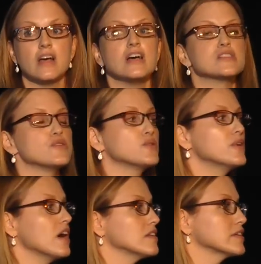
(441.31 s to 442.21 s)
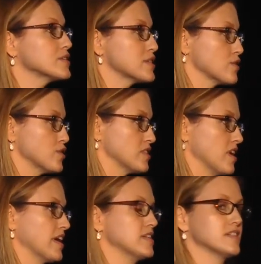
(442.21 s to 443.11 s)
So do a little social
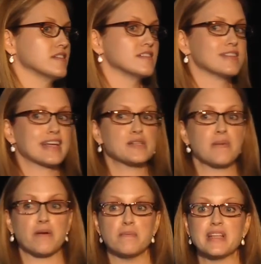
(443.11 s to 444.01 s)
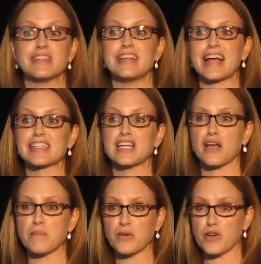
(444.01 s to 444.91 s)
science experiment the next
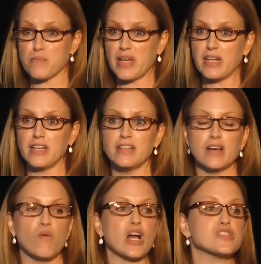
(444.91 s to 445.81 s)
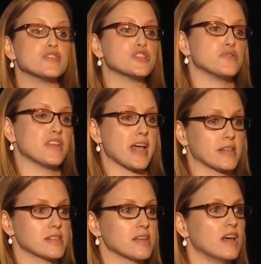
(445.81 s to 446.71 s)
time you're in a meeting and watch for 2
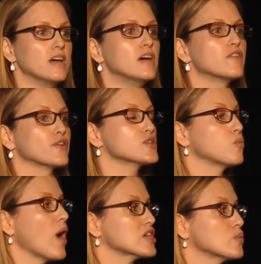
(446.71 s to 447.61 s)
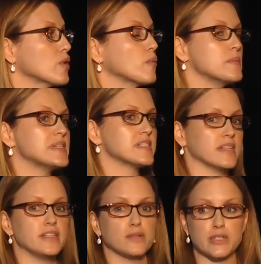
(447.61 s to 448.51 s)
things. First, watch where women
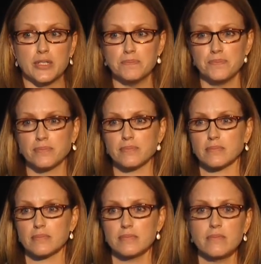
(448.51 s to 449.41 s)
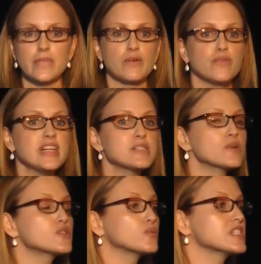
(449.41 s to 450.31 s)
sit in the room.
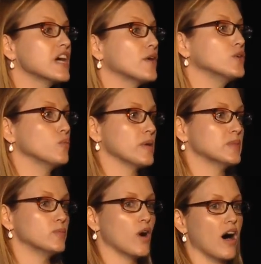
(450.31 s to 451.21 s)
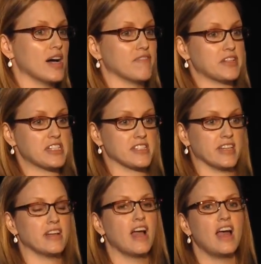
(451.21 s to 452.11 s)
Research will tell you women will often
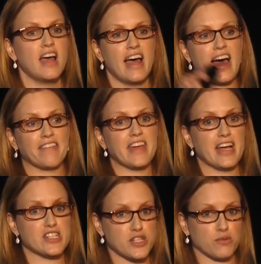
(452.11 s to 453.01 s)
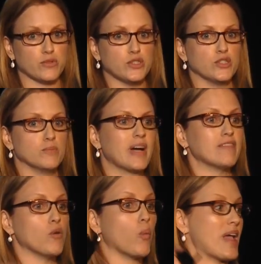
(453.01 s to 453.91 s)
sit at the edge of the room,
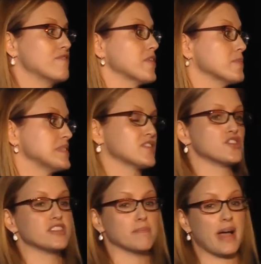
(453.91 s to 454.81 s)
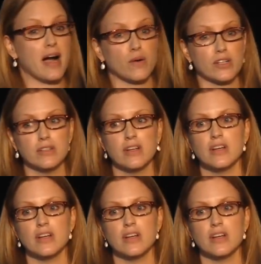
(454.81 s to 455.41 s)
kind of away from the positions of power.